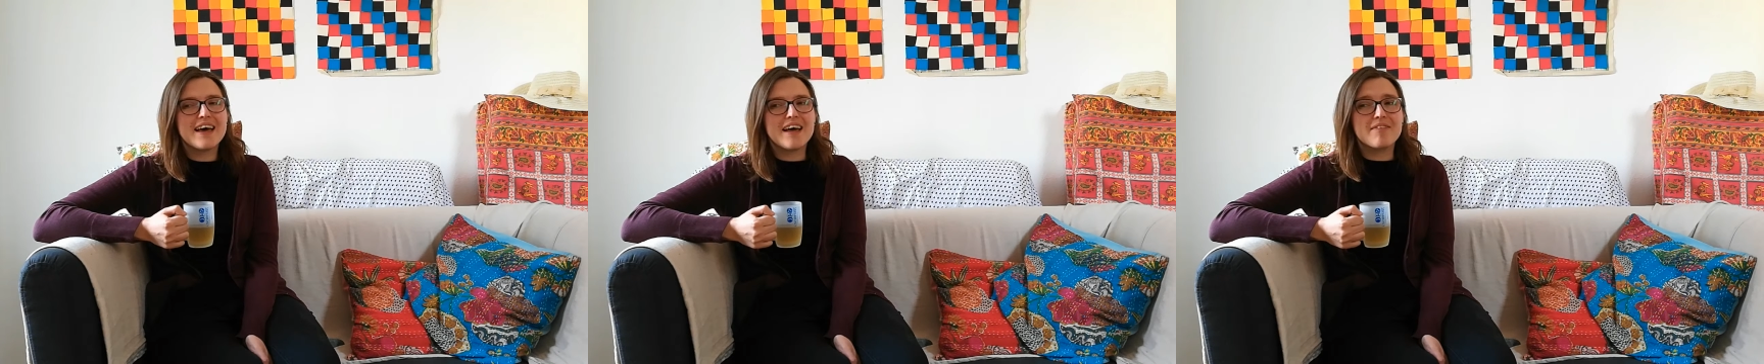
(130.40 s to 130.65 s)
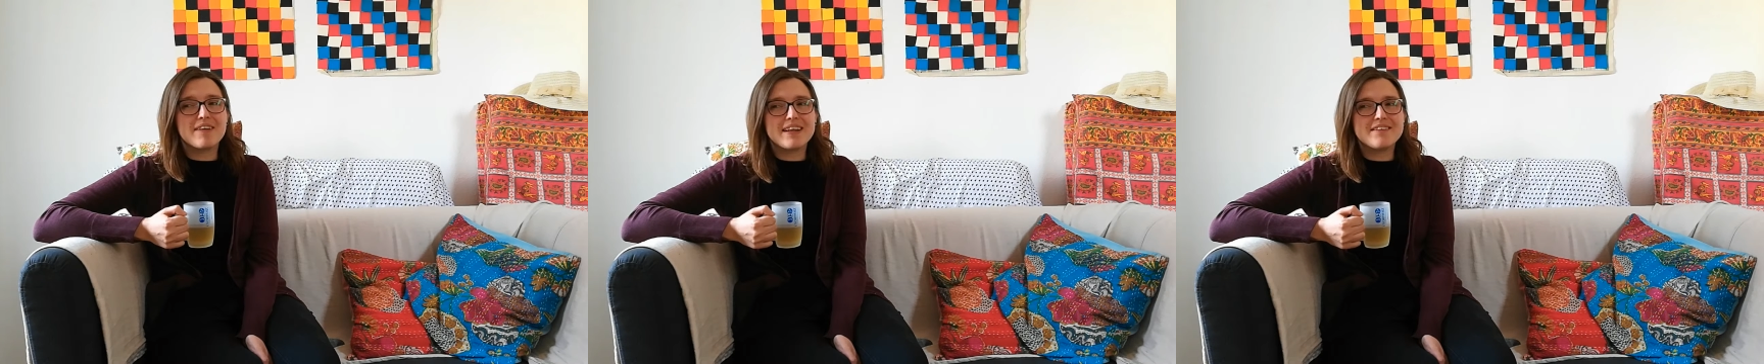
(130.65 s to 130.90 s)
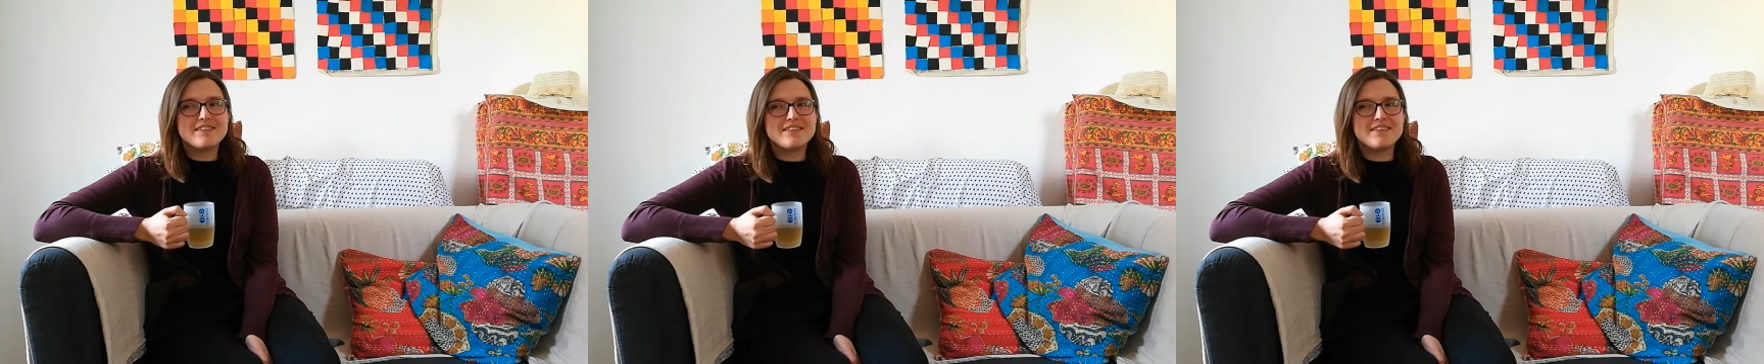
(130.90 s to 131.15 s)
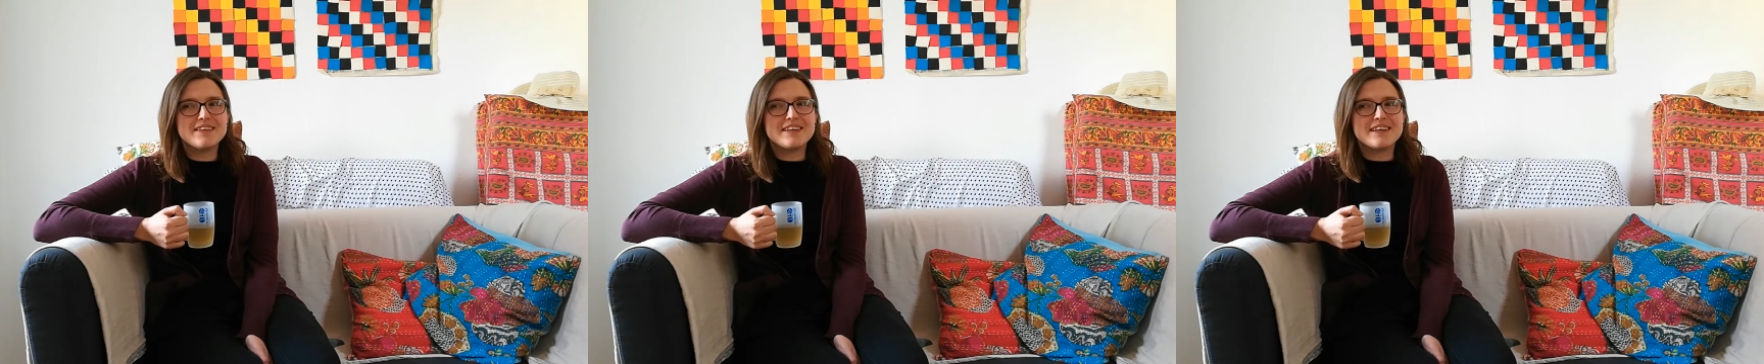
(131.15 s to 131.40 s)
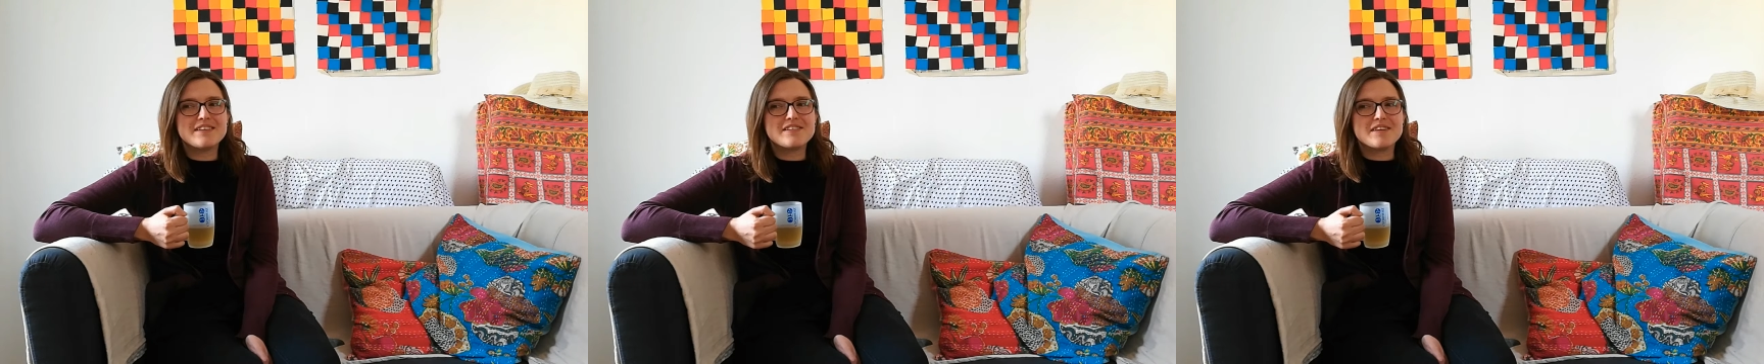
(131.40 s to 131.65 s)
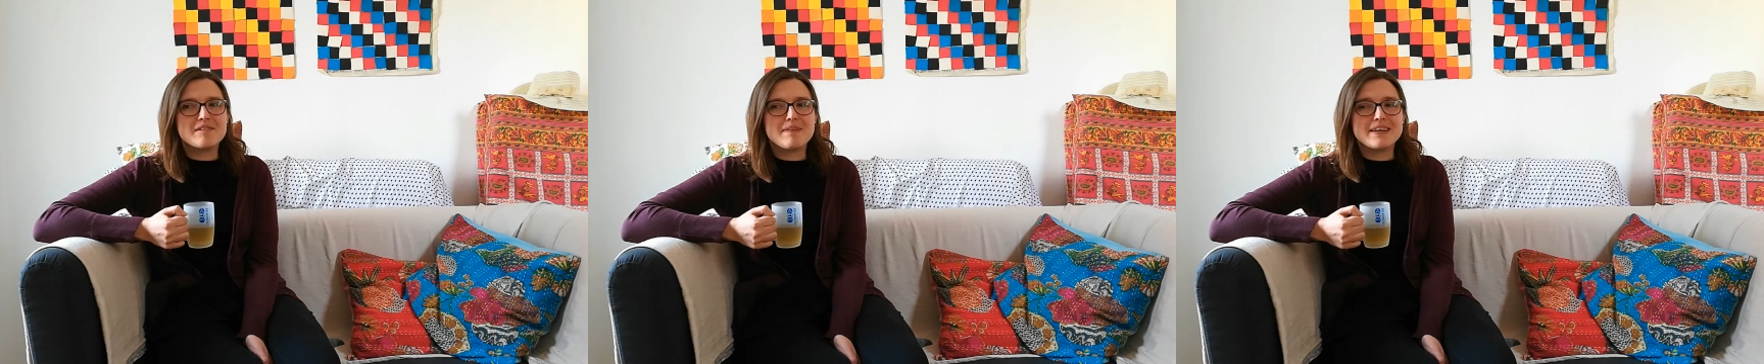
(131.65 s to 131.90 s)
And while I was doing that
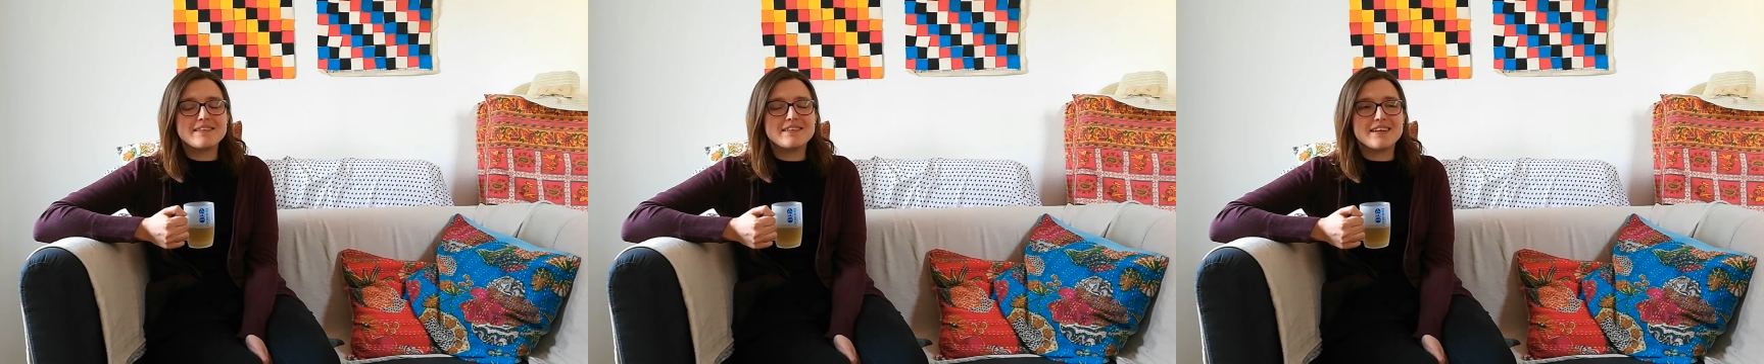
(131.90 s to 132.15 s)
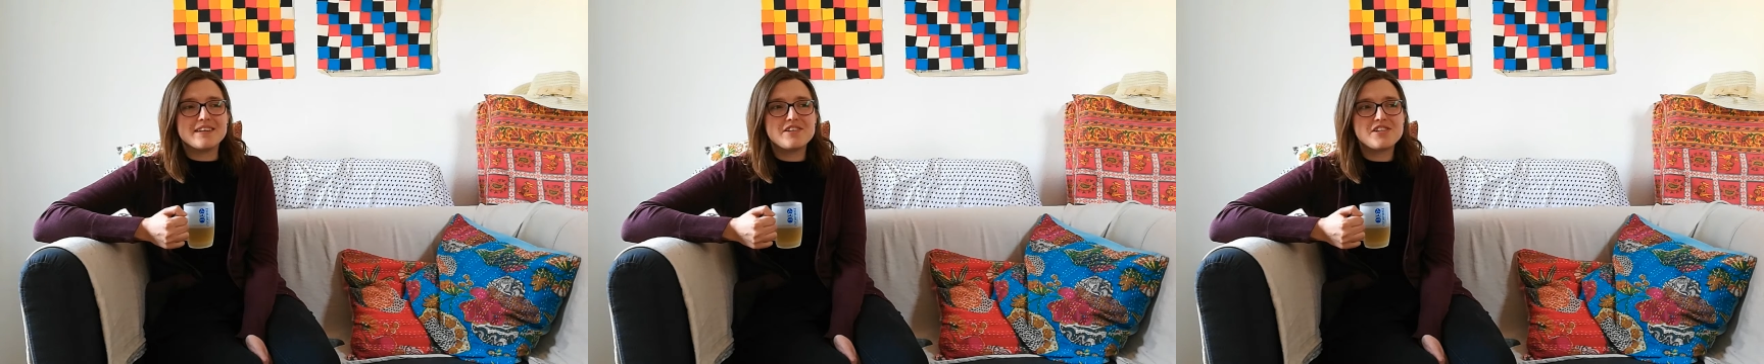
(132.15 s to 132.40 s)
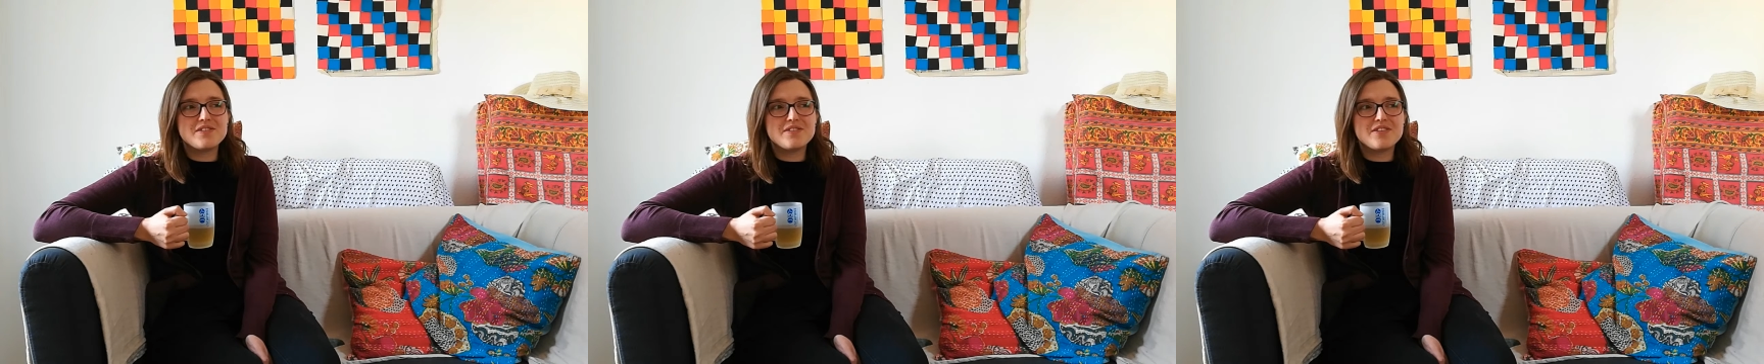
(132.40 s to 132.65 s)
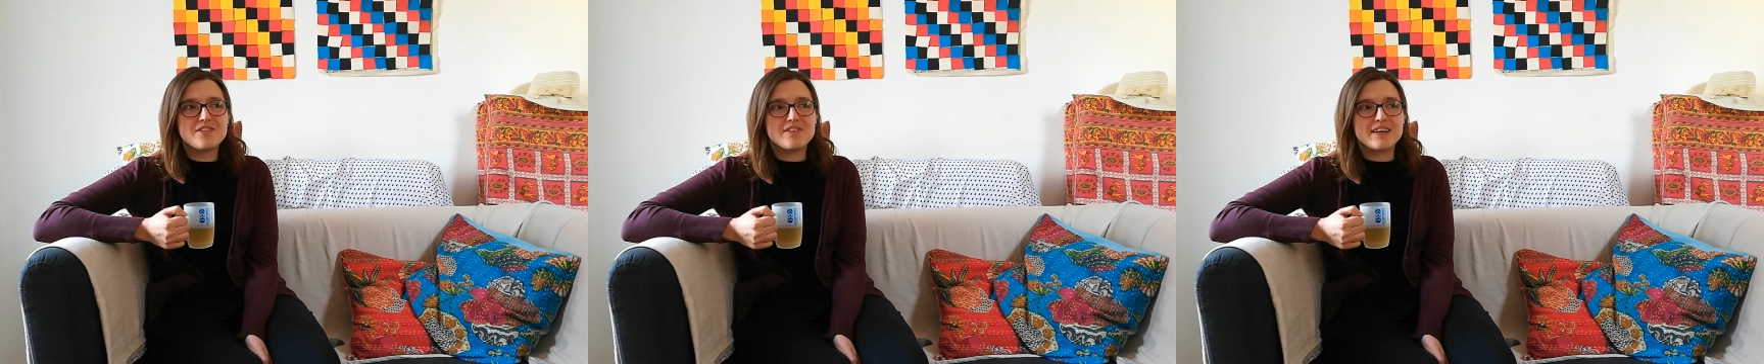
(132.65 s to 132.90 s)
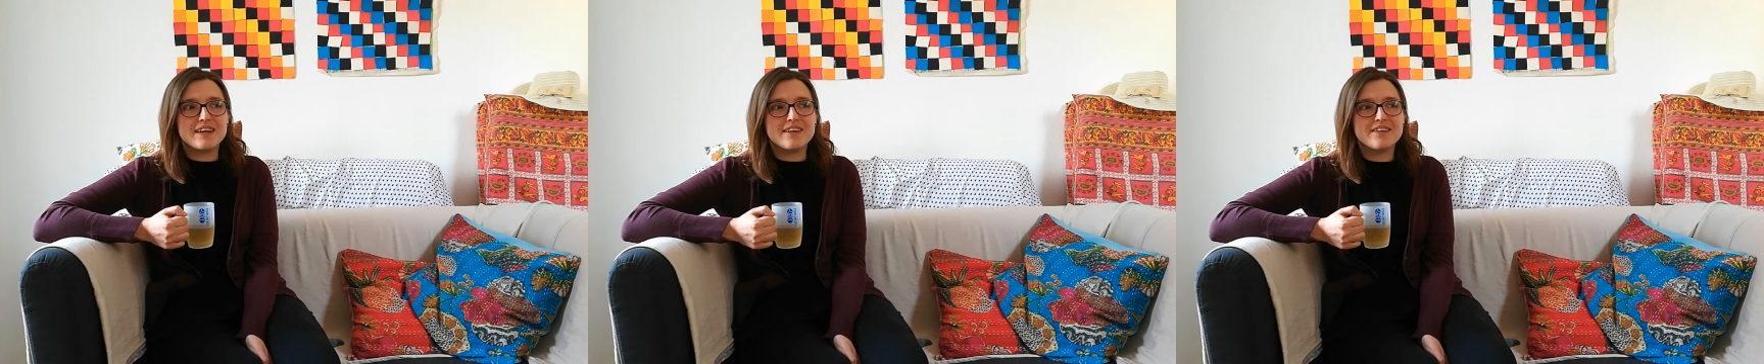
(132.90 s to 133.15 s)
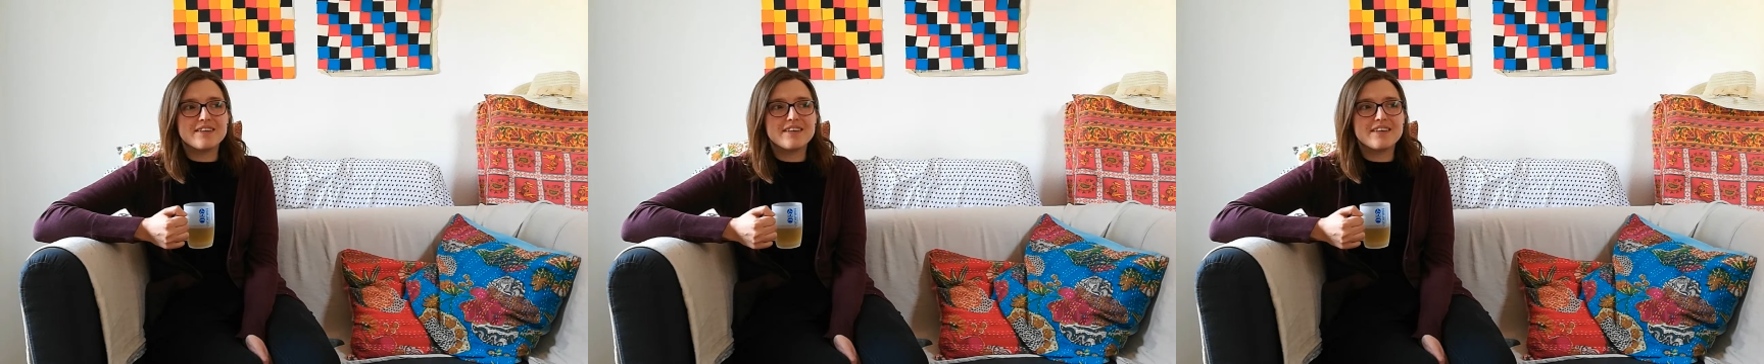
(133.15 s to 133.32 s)
job, I started tutoring